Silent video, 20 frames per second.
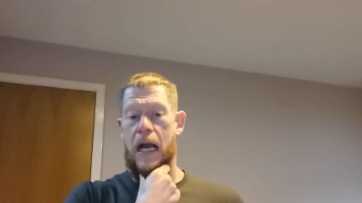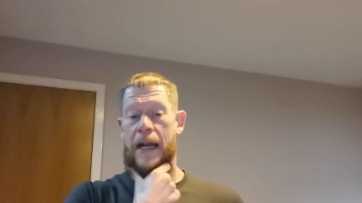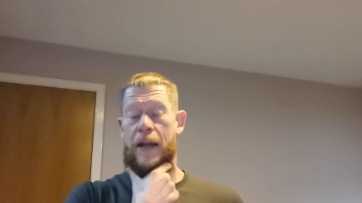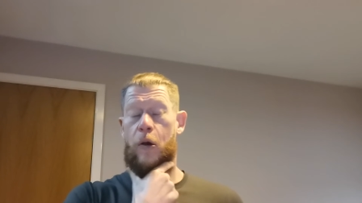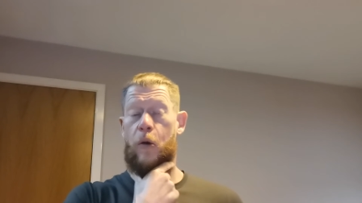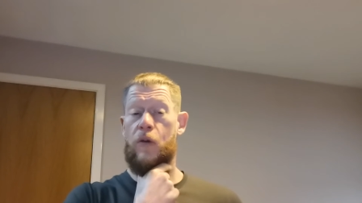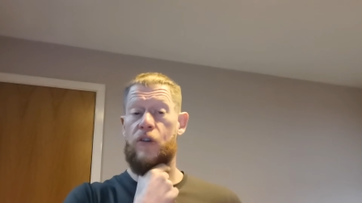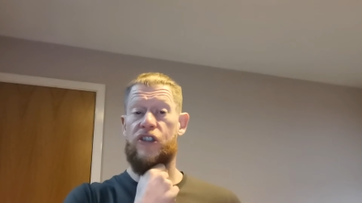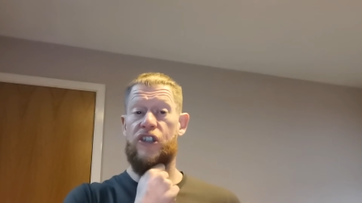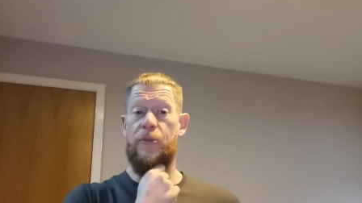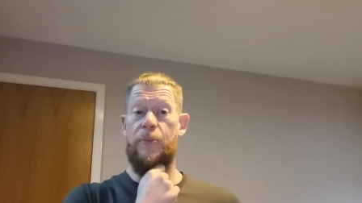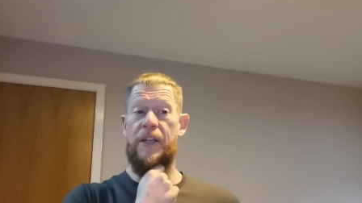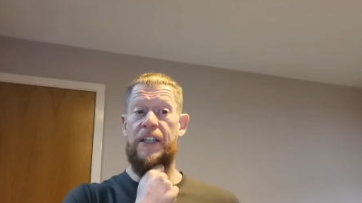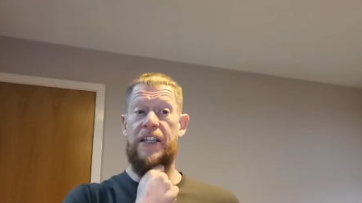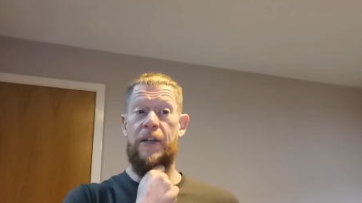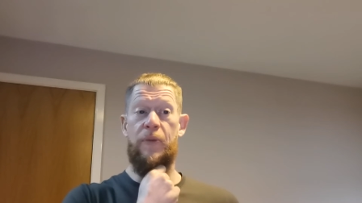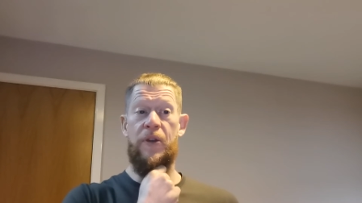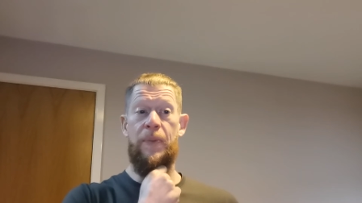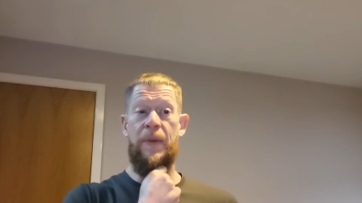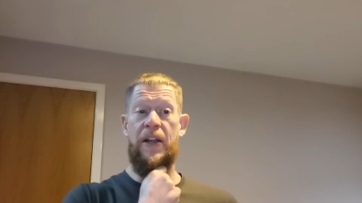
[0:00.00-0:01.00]
And it also
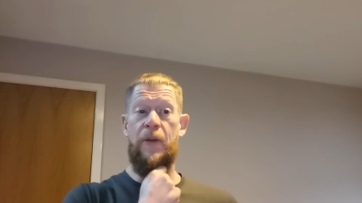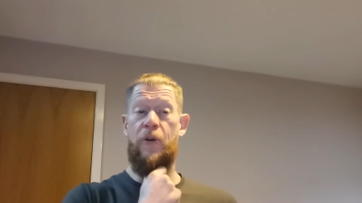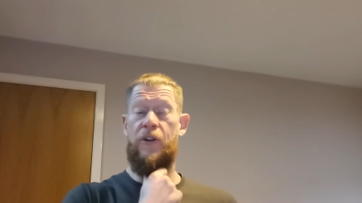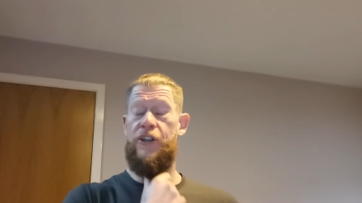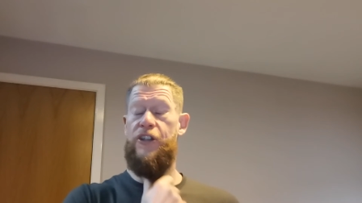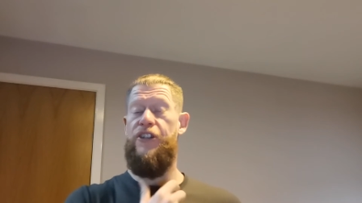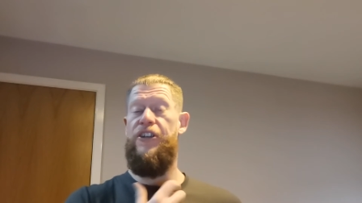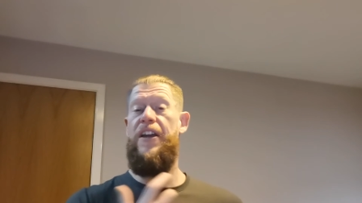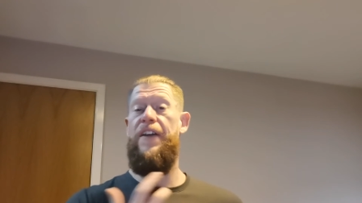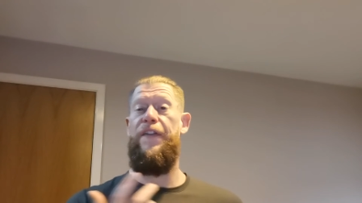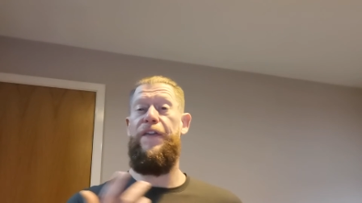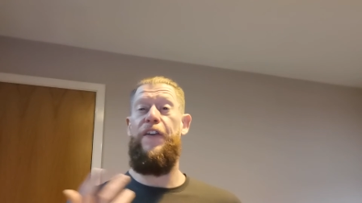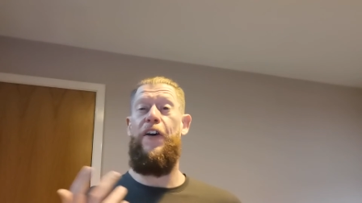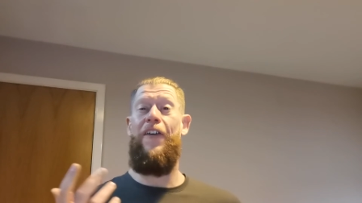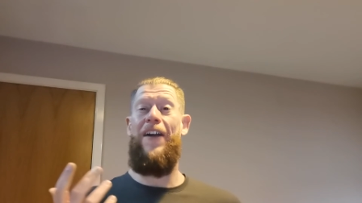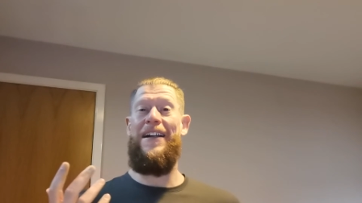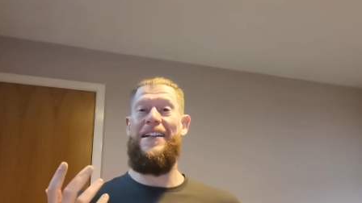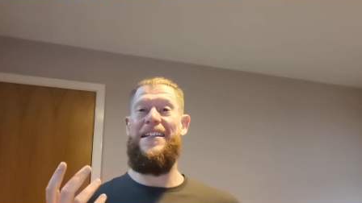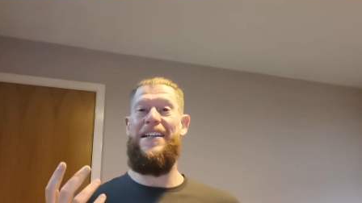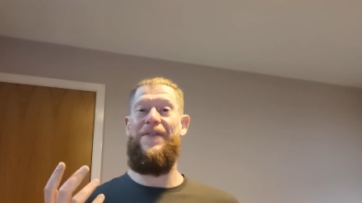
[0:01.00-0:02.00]
means that we might want to shift
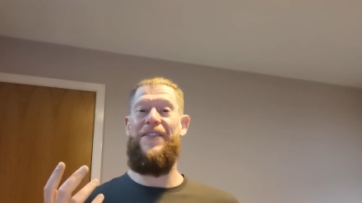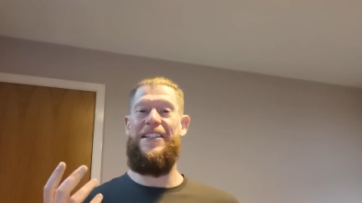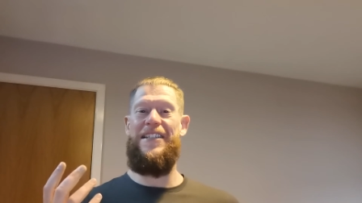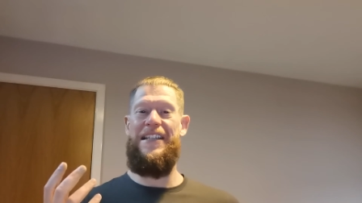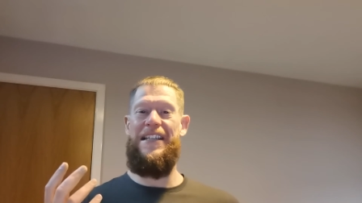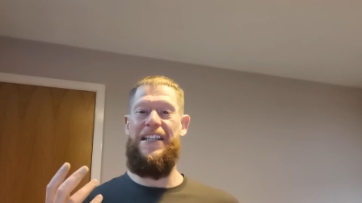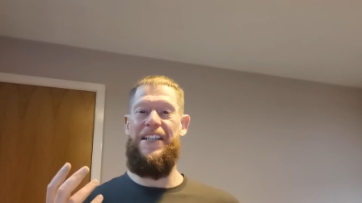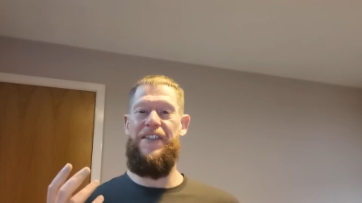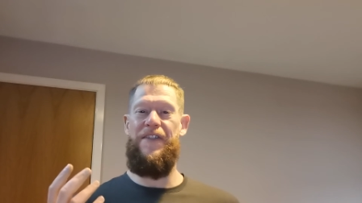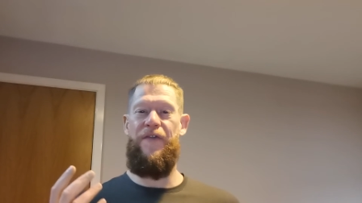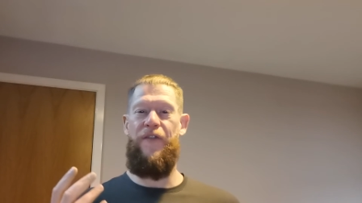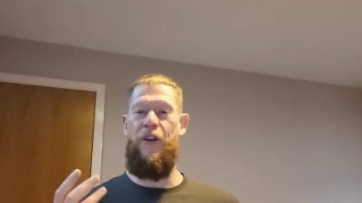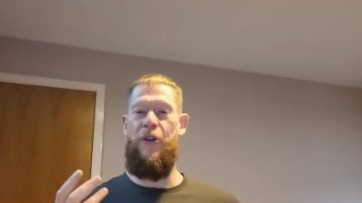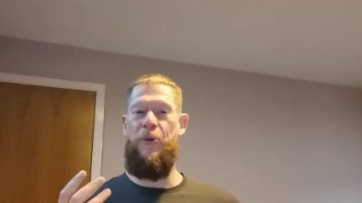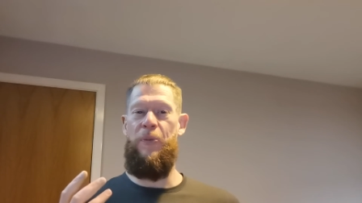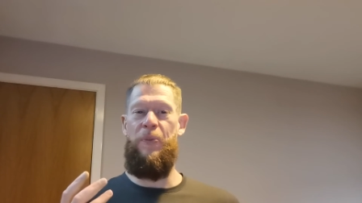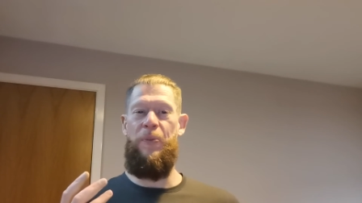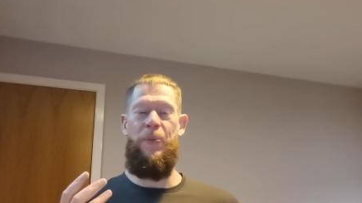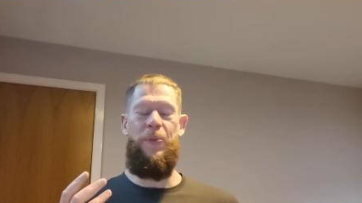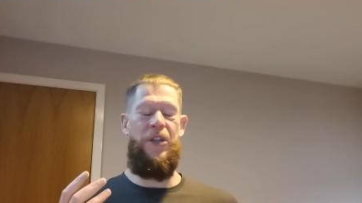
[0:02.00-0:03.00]
our activities
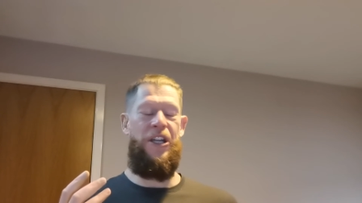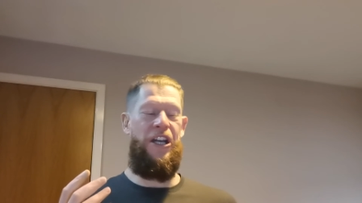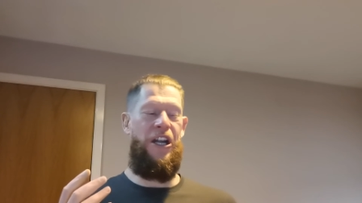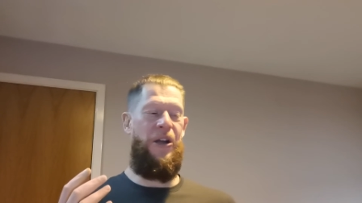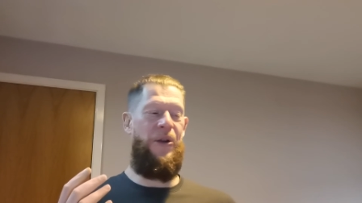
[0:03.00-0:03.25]
from,